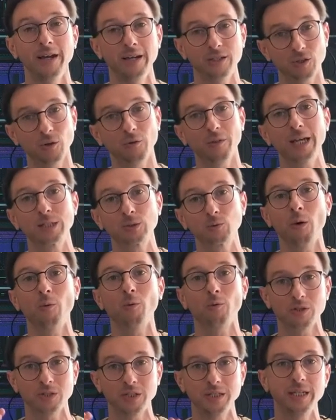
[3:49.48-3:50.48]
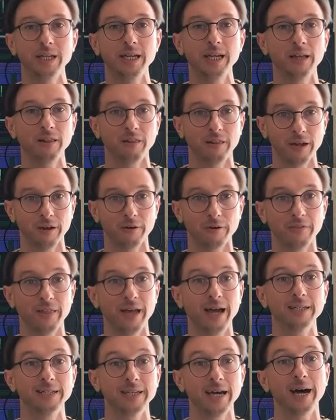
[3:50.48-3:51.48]
So that's what we're seeing there in
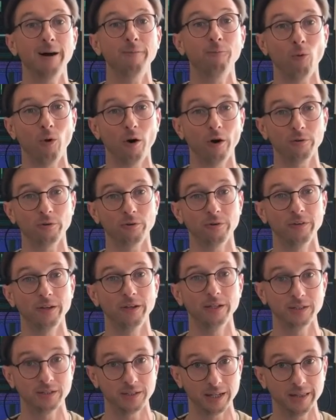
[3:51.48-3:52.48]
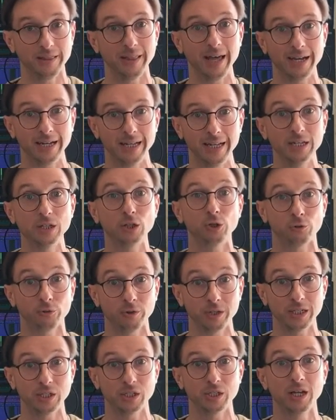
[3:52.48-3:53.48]
that tap water, is in that
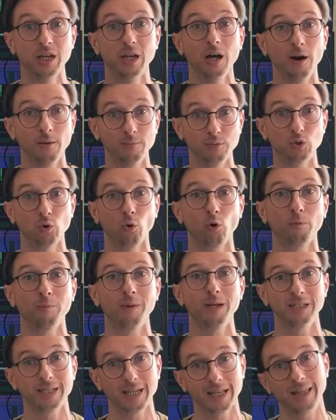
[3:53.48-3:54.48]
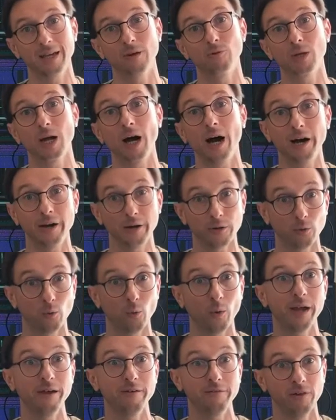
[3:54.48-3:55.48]
increased absorbance at those higher
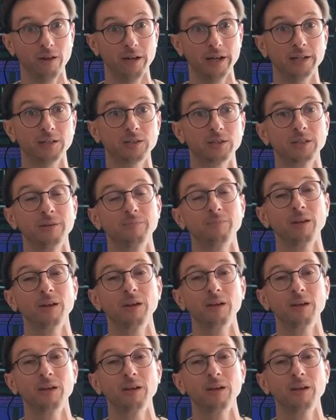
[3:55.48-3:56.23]
wavelengths.